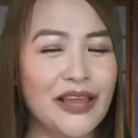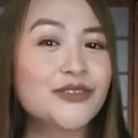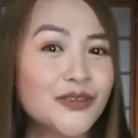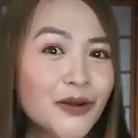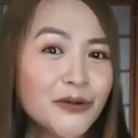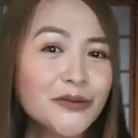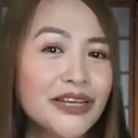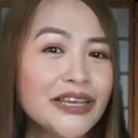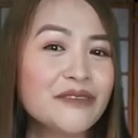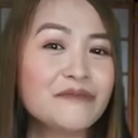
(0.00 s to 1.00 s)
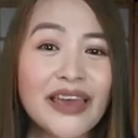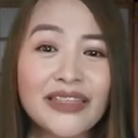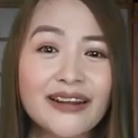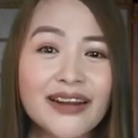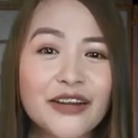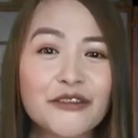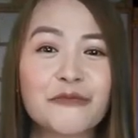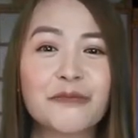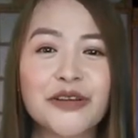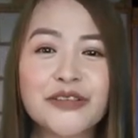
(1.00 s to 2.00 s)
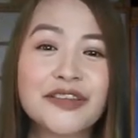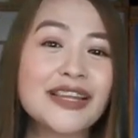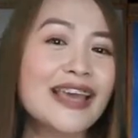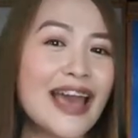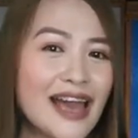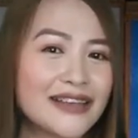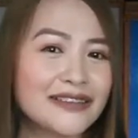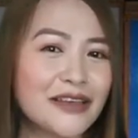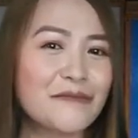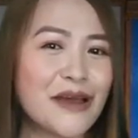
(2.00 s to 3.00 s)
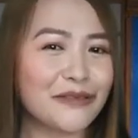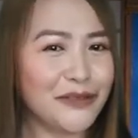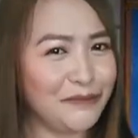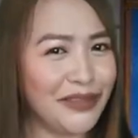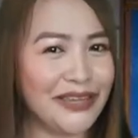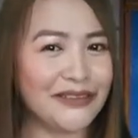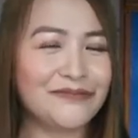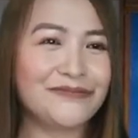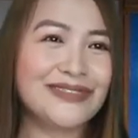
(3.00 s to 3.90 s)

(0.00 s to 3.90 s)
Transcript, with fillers: So he met her to personally ask about the play.